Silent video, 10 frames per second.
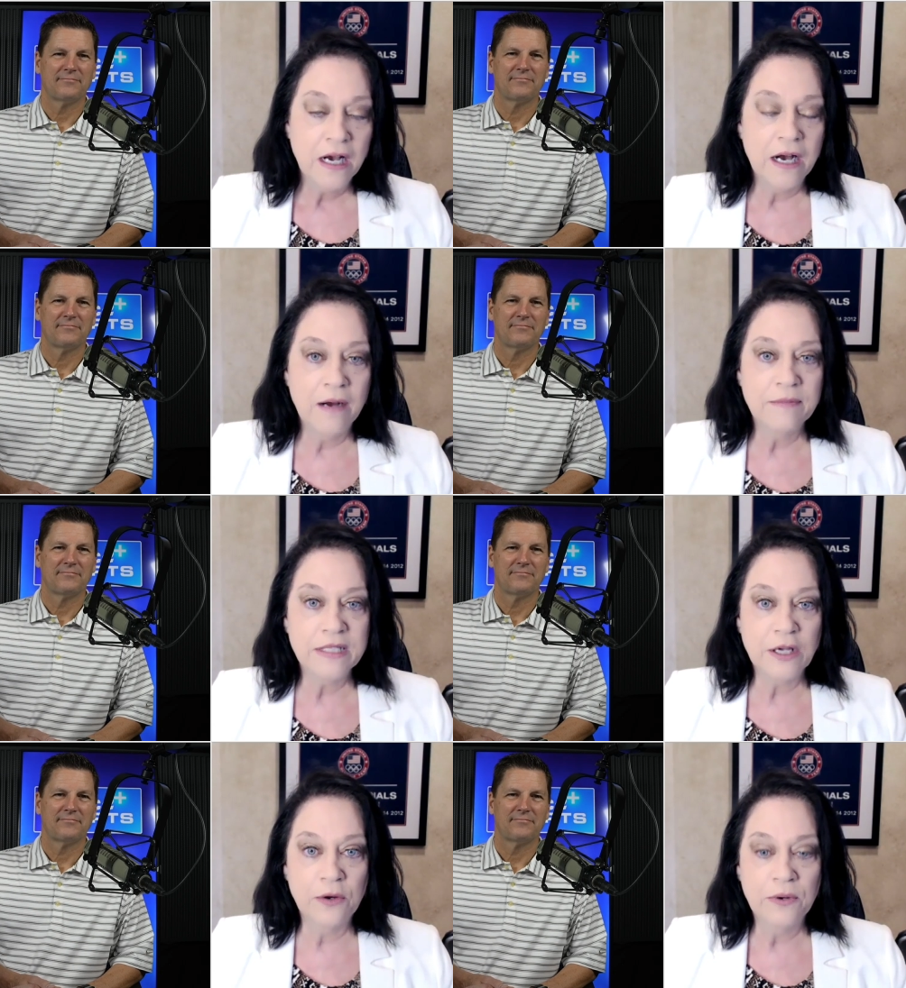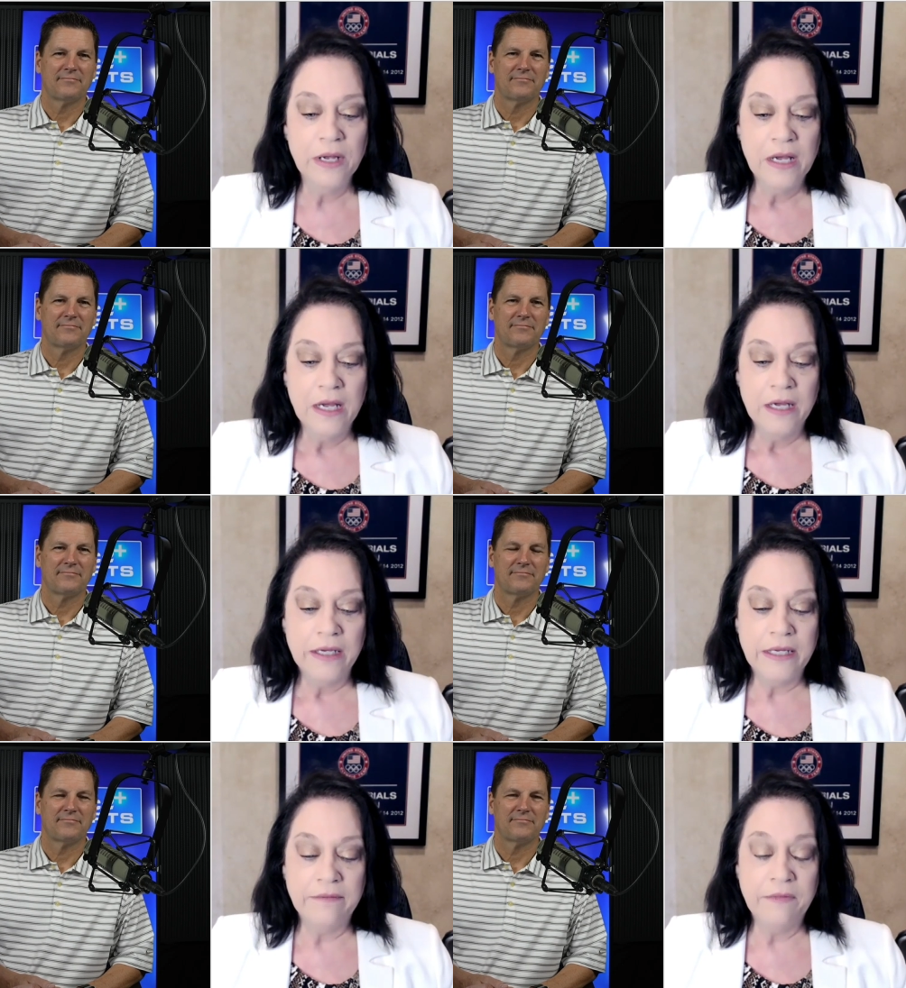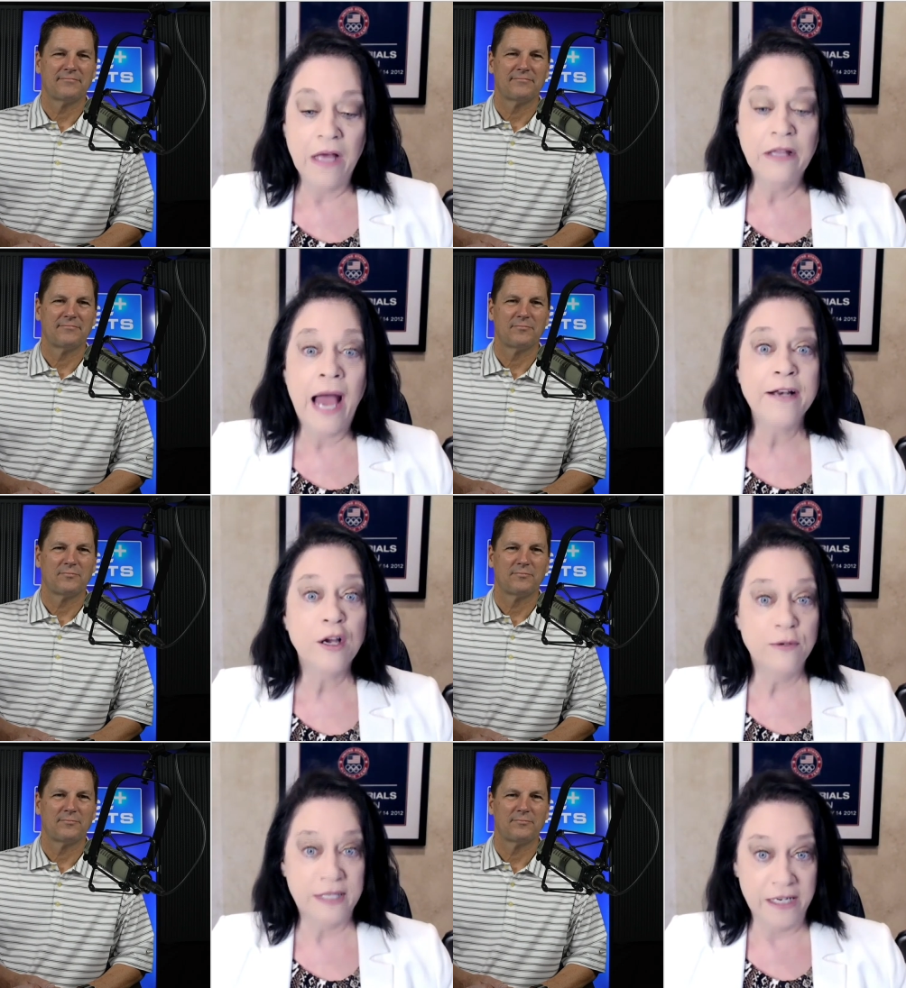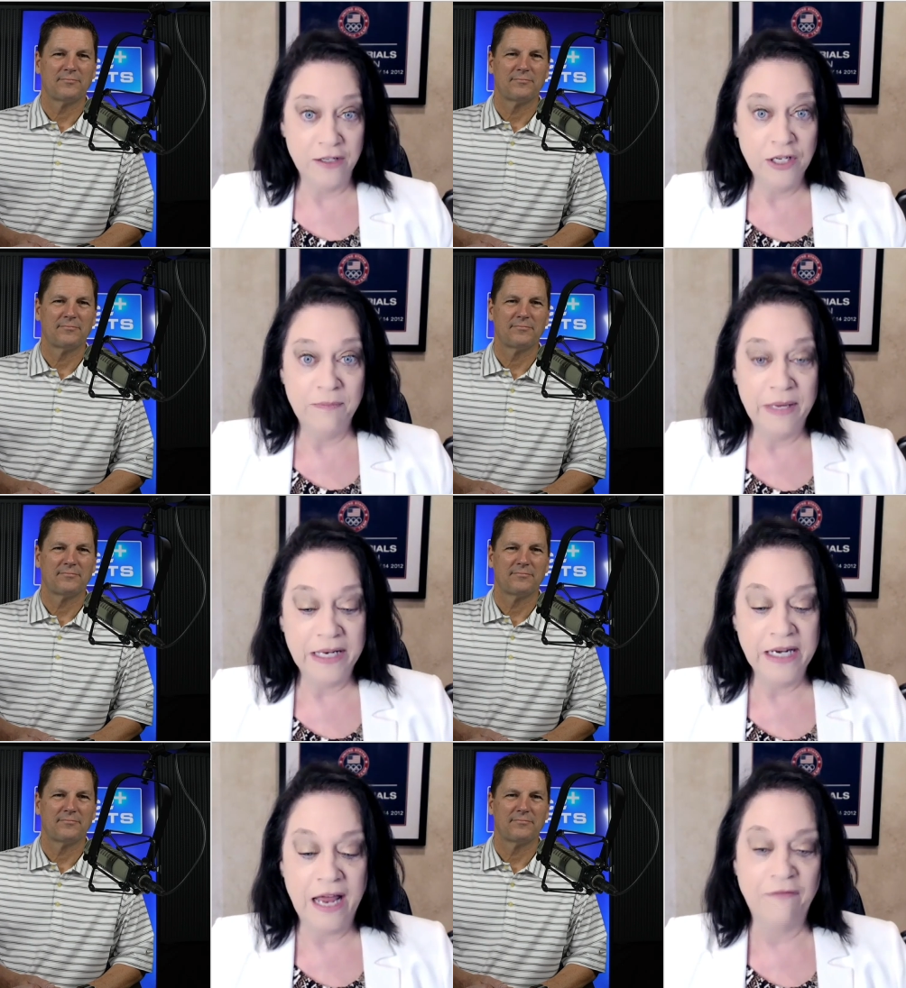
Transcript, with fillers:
Speaker 1: Um, so a lot goes into bidding.